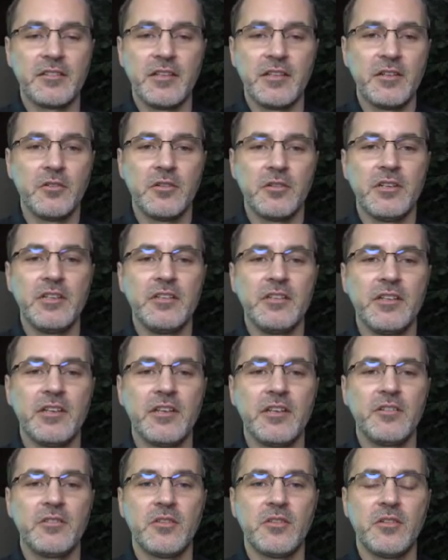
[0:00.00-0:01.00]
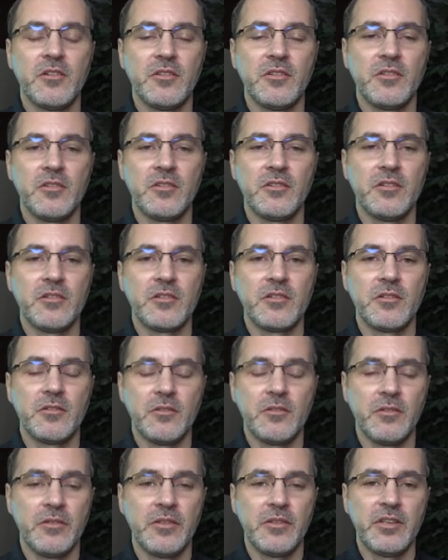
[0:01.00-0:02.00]
They don't need to get to all your
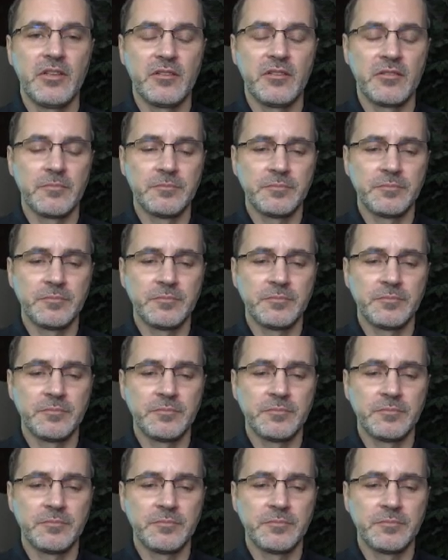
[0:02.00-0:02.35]
internal things.